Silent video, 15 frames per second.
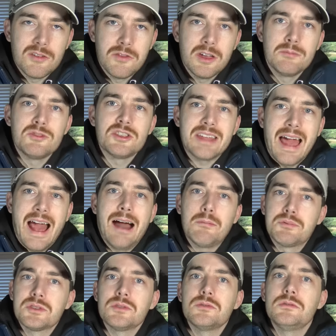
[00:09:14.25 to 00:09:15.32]
of him just
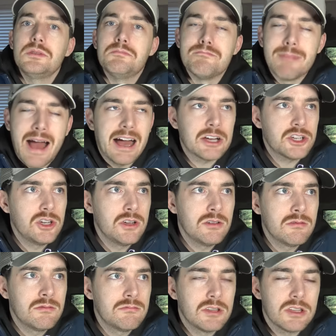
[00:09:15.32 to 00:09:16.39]
absolutely
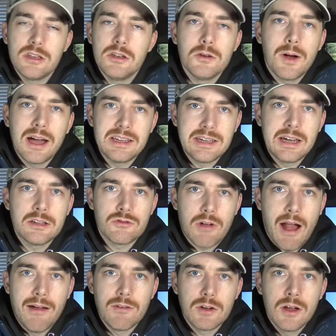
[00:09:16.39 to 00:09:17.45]
mashing the QI10
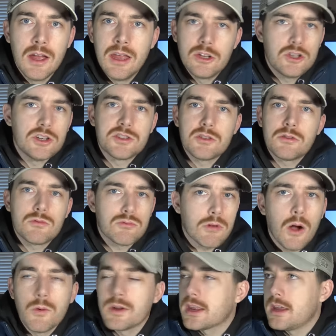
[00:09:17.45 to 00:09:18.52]
driver, just
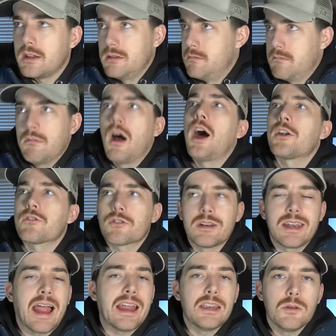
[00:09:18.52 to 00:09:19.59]
throwing it
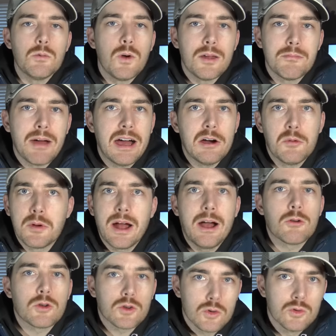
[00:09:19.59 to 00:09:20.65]
191 mile per
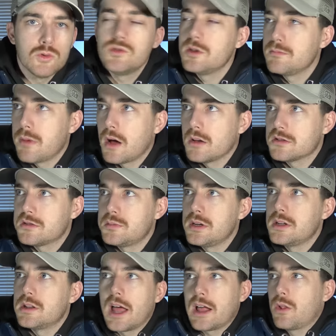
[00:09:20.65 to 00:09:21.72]
hour cruising ball
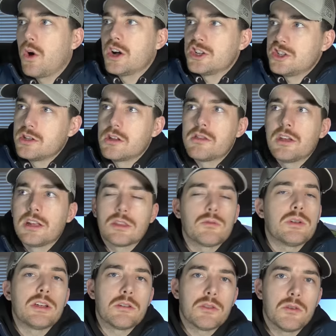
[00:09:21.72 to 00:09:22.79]
speed, like launching the thing
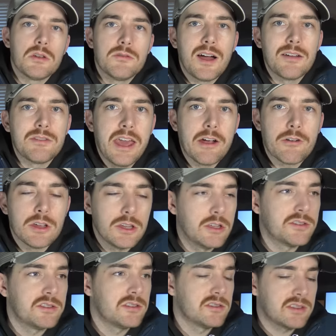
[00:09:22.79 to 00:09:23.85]
335 carry
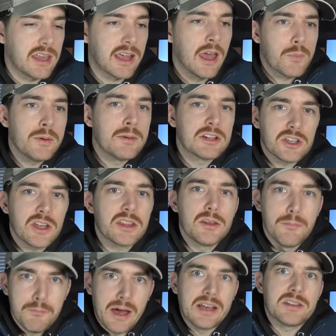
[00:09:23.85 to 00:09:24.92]
distance, like pretty much like the
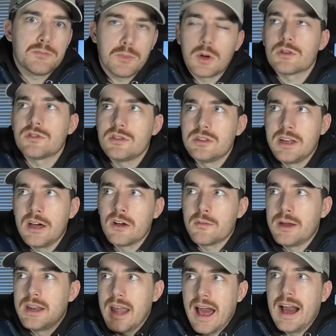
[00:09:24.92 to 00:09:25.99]
best person
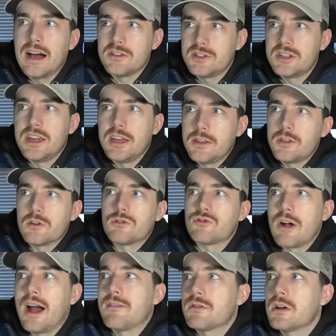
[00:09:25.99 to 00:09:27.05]
TaylorMade has to hit their
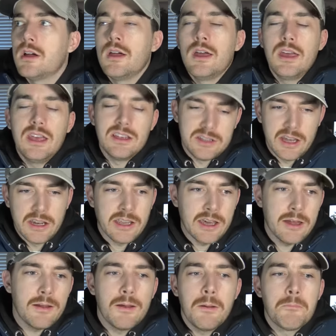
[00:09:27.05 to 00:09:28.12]
driver is hitting
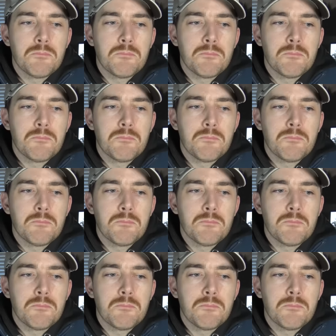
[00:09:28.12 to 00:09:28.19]
it.